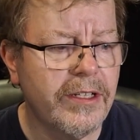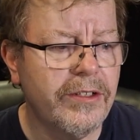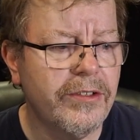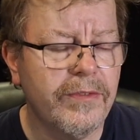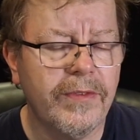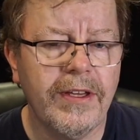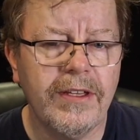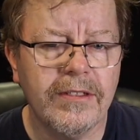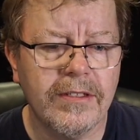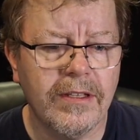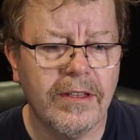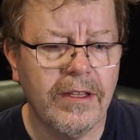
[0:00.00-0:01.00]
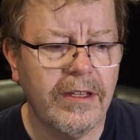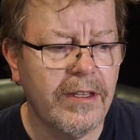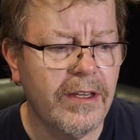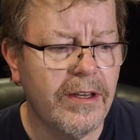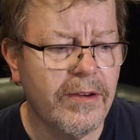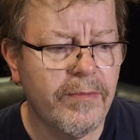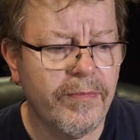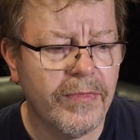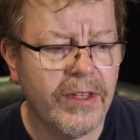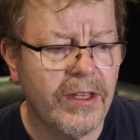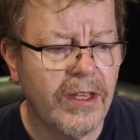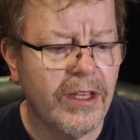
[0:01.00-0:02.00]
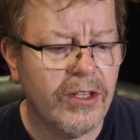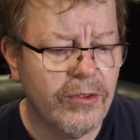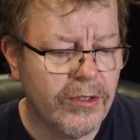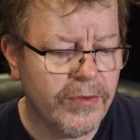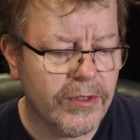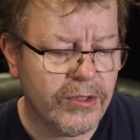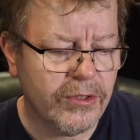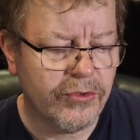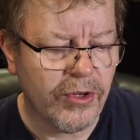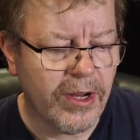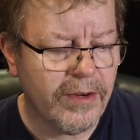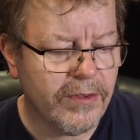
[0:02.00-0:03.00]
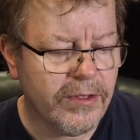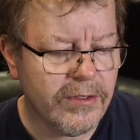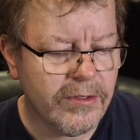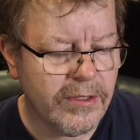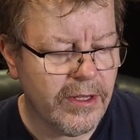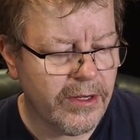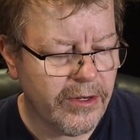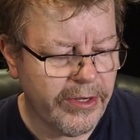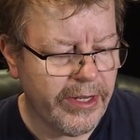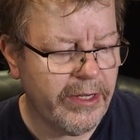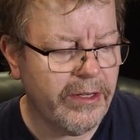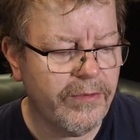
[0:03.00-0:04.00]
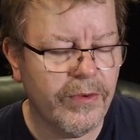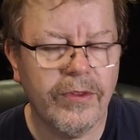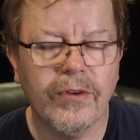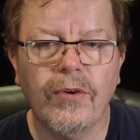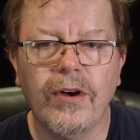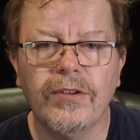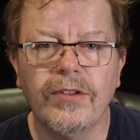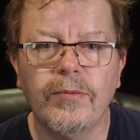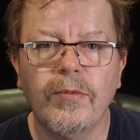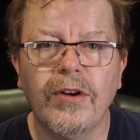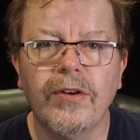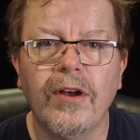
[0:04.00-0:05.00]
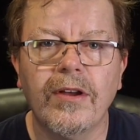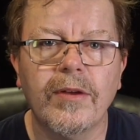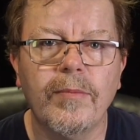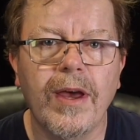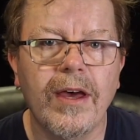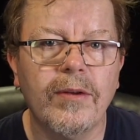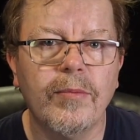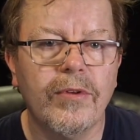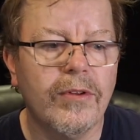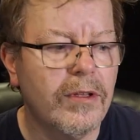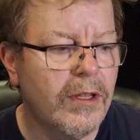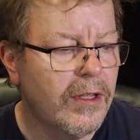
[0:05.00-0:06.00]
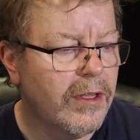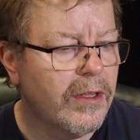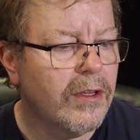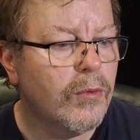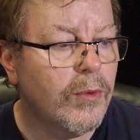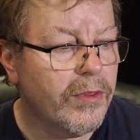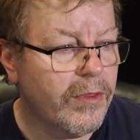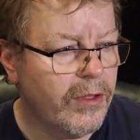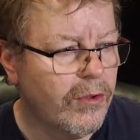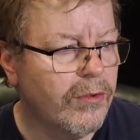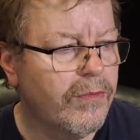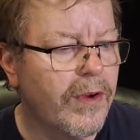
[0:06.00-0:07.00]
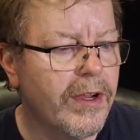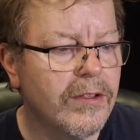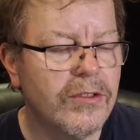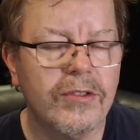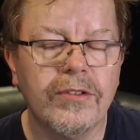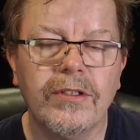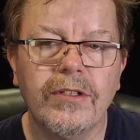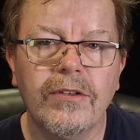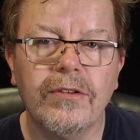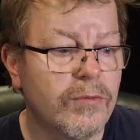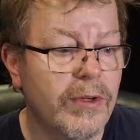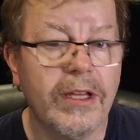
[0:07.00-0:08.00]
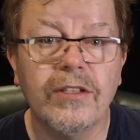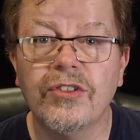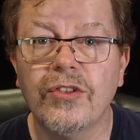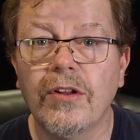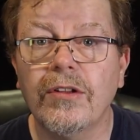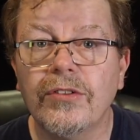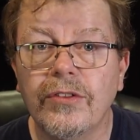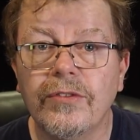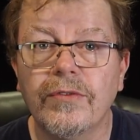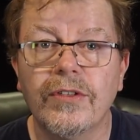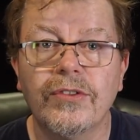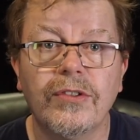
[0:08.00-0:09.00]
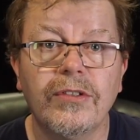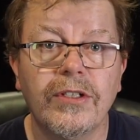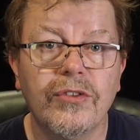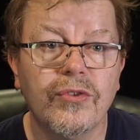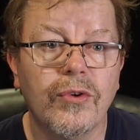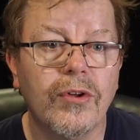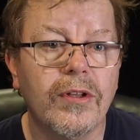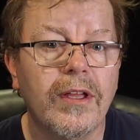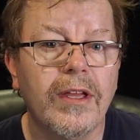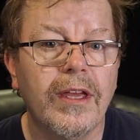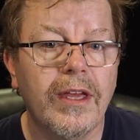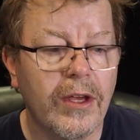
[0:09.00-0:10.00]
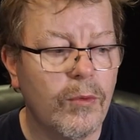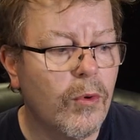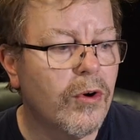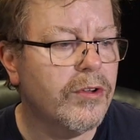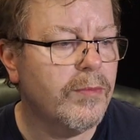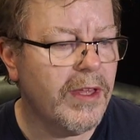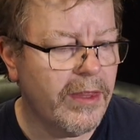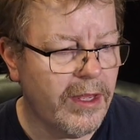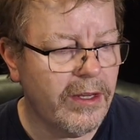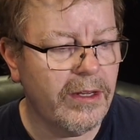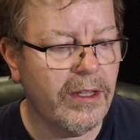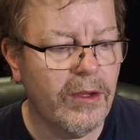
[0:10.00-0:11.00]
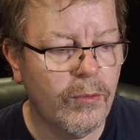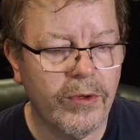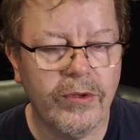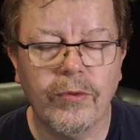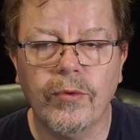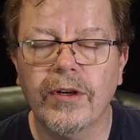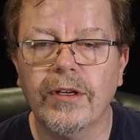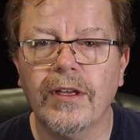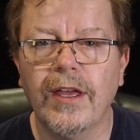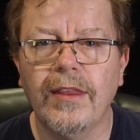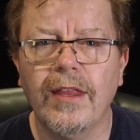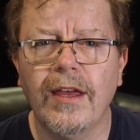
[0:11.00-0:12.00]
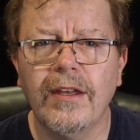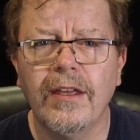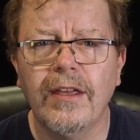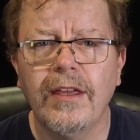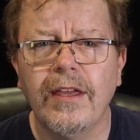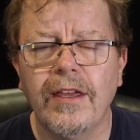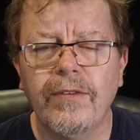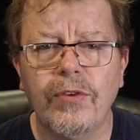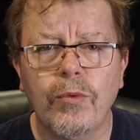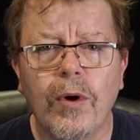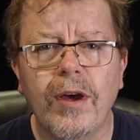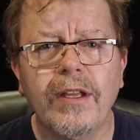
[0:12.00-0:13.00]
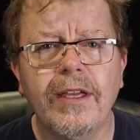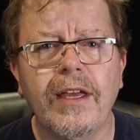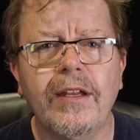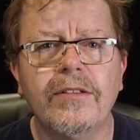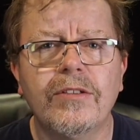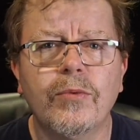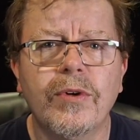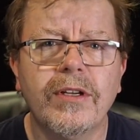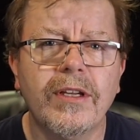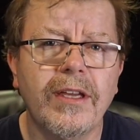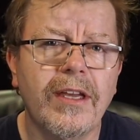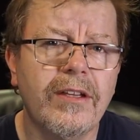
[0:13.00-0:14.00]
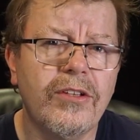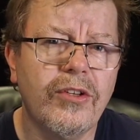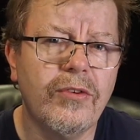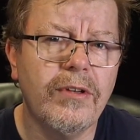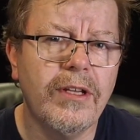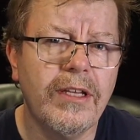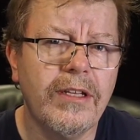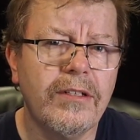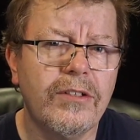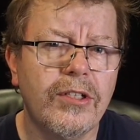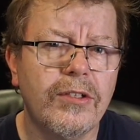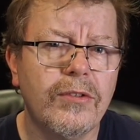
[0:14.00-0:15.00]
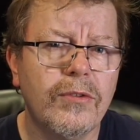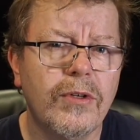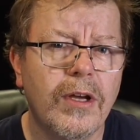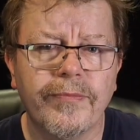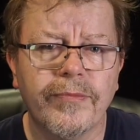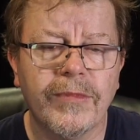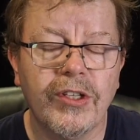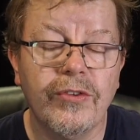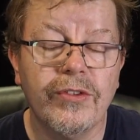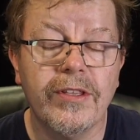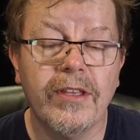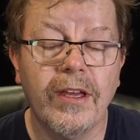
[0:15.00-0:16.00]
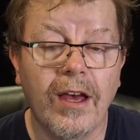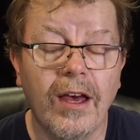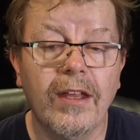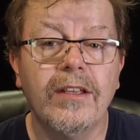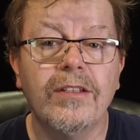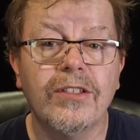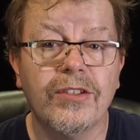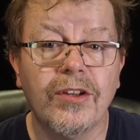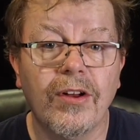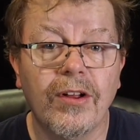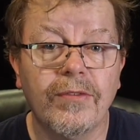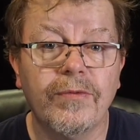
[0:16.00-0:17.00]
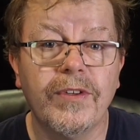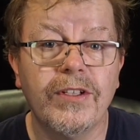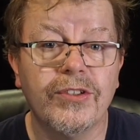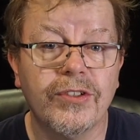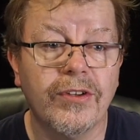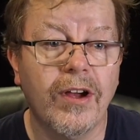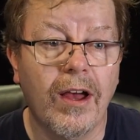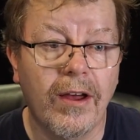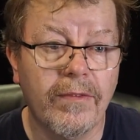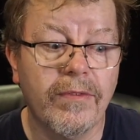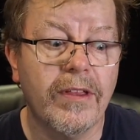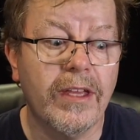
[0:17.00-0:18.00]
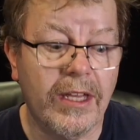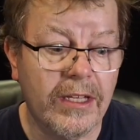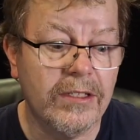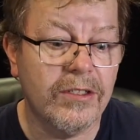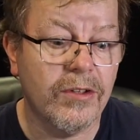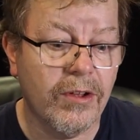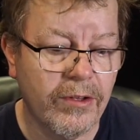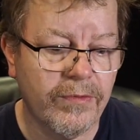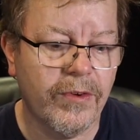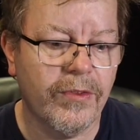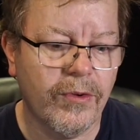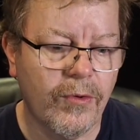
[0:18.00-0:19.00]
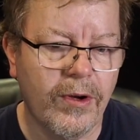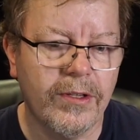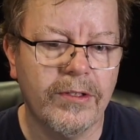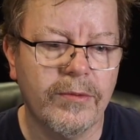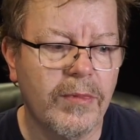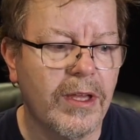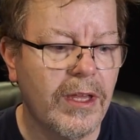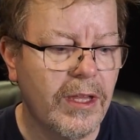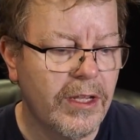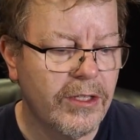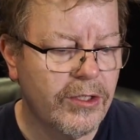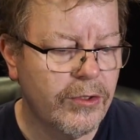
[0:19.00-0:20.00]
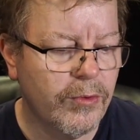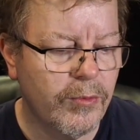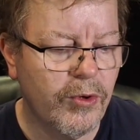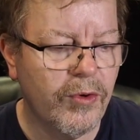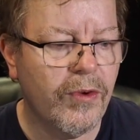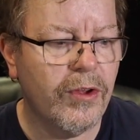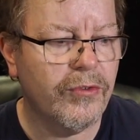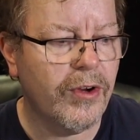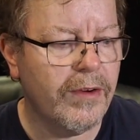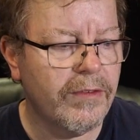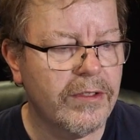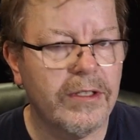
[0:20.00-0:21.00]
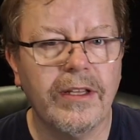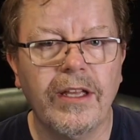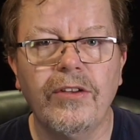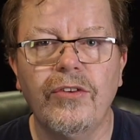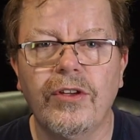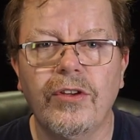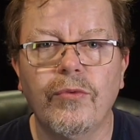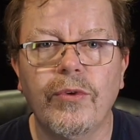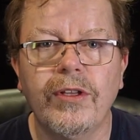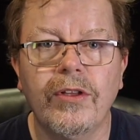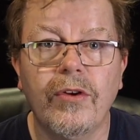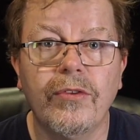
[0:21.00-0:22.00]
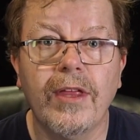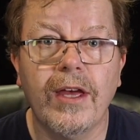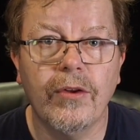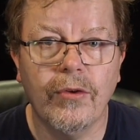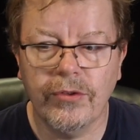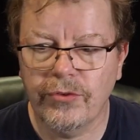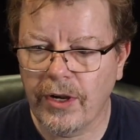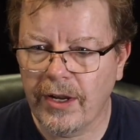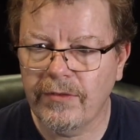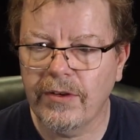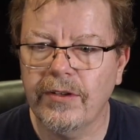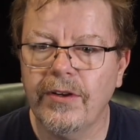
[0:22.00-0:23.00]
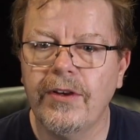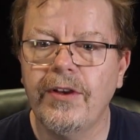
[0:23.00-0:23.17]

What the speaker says: interface. The universal drivers that are needed for the Quantum are not compatible with the old Fire Studio. When I installed Universal Control, it warned me that it wouldn't work, and that if you want to get it to work again, you need to use the uninstall feature of the install for the Quantum to remove all drivers, and then you can reload that old driver.